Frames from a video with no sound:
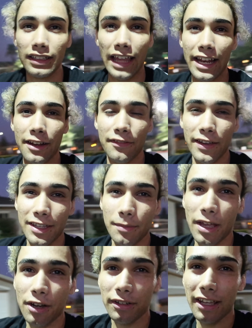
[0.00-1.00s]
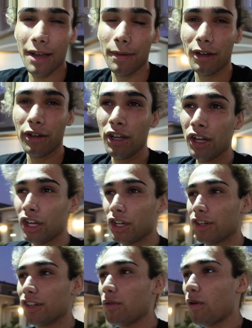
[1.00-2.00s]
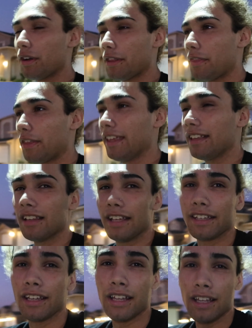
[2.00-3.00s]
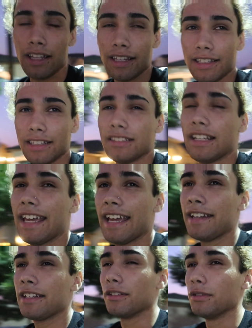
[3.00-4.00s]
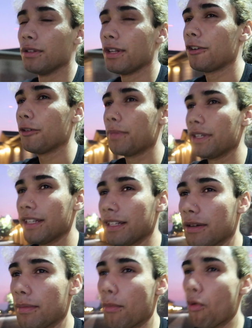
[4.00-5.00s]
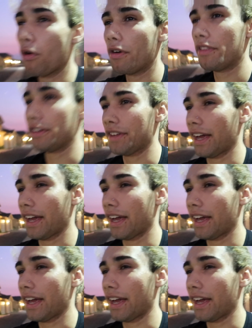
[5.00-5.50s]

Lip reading: land the fakie manual to cab out, you're gonna want to think like land a little bit more than